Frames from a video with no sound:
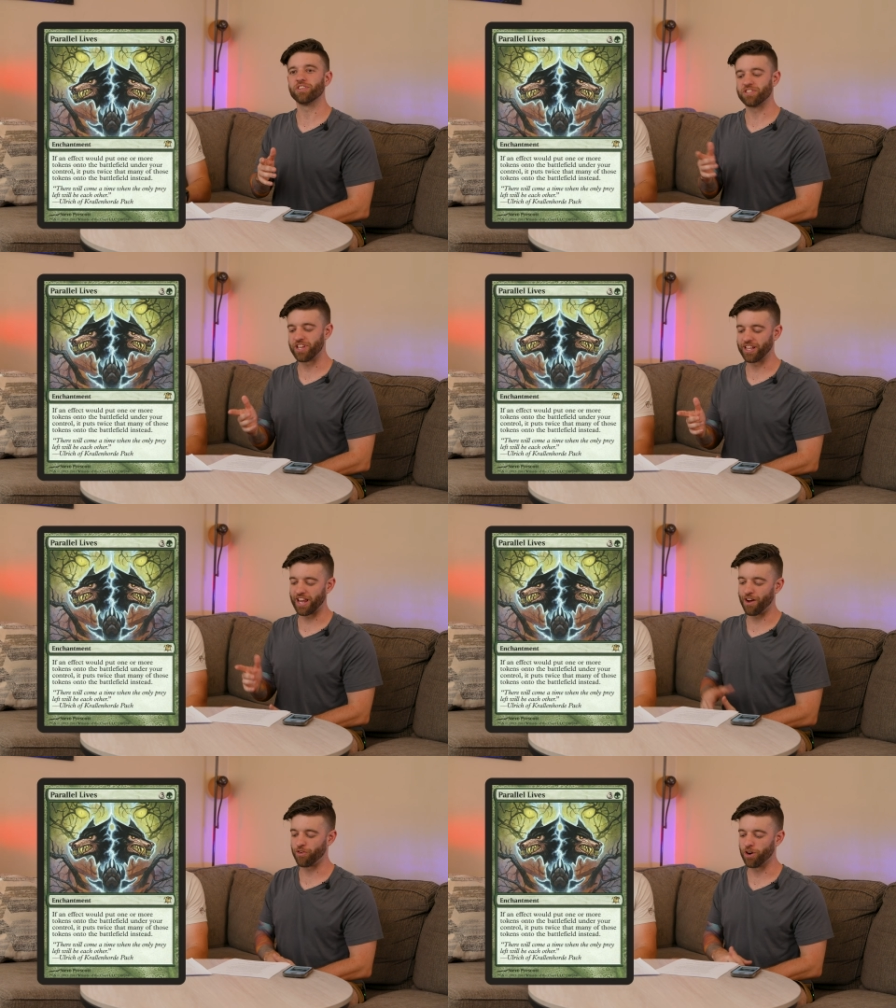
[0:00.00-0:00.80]
let's take that
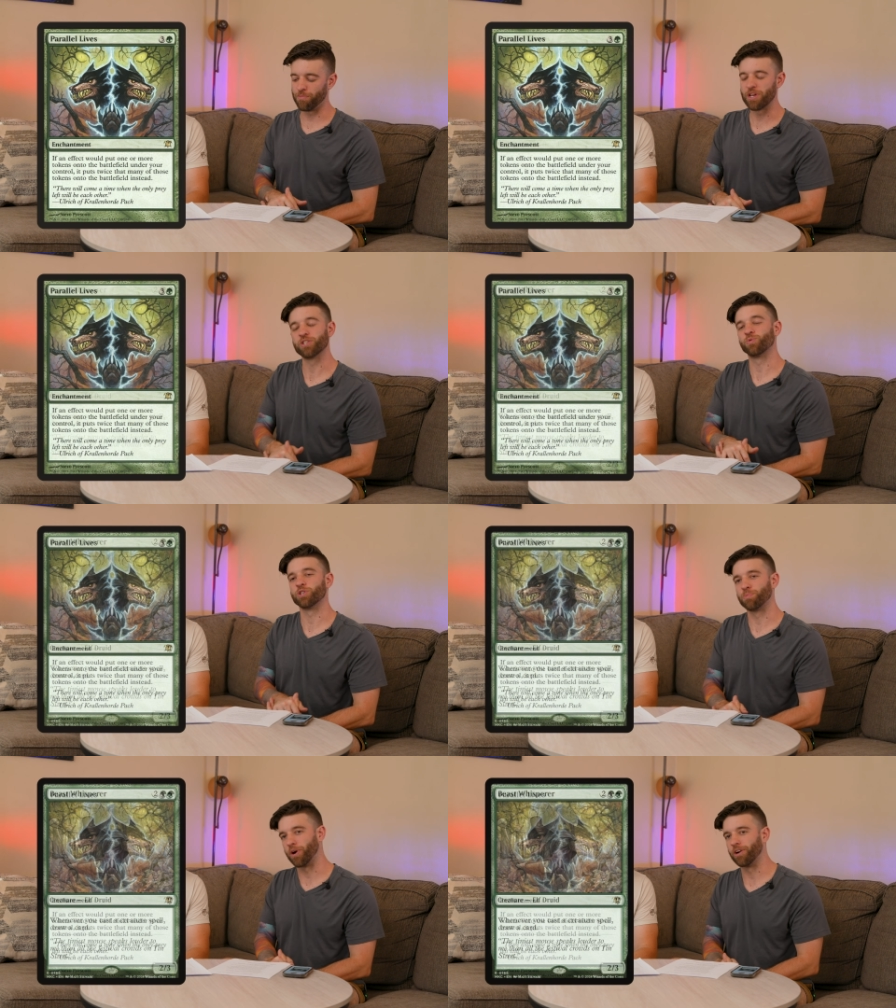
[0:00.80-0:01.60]
out for a Beast
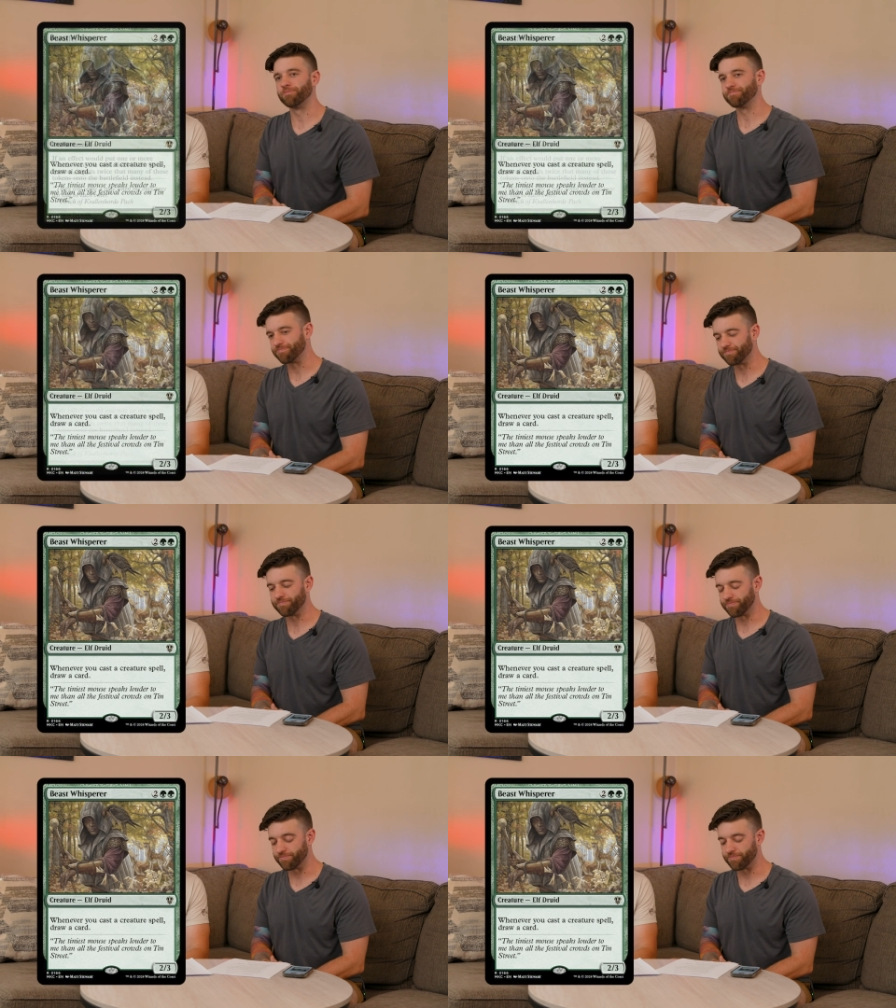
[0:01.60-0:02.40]
Whisperer.
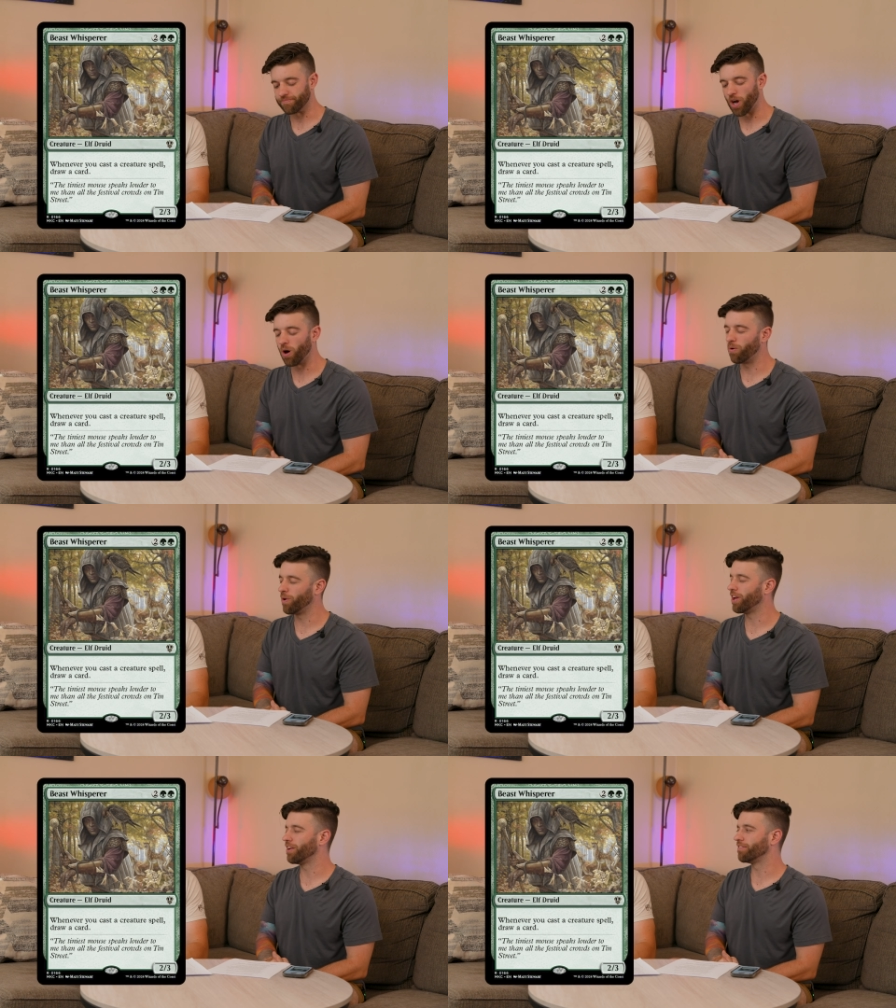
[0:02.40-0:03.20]
Oh,
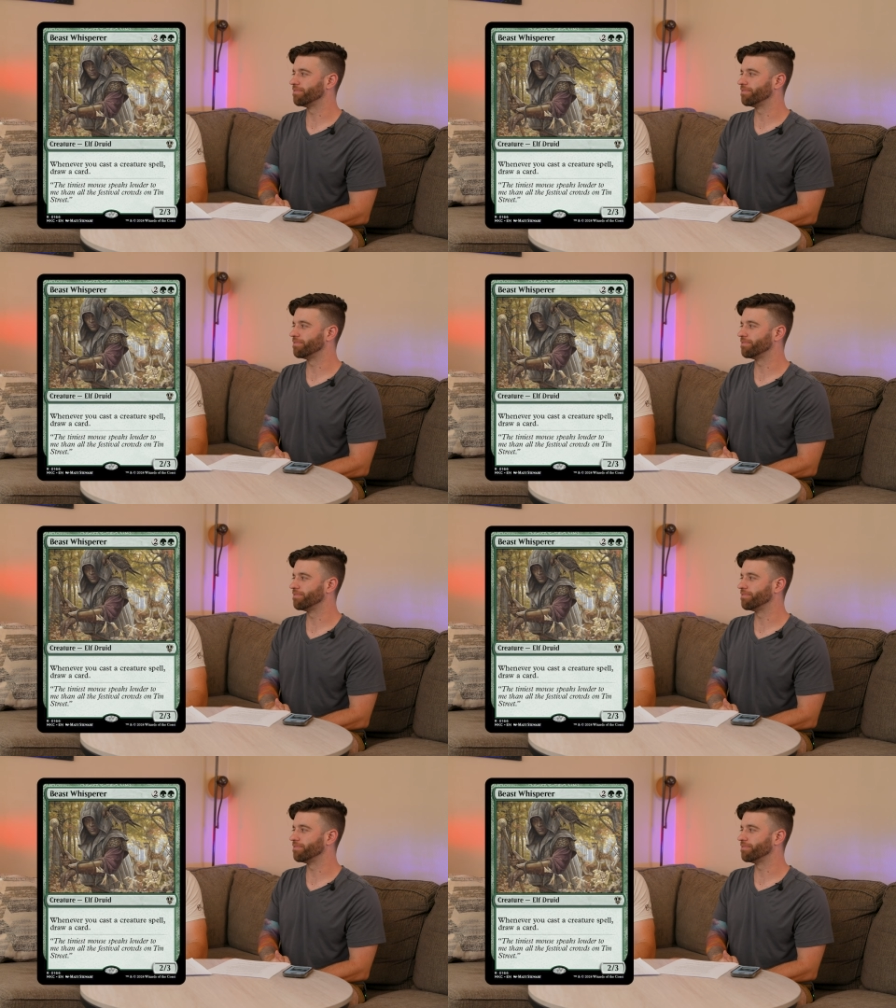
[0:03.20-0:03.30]
wait.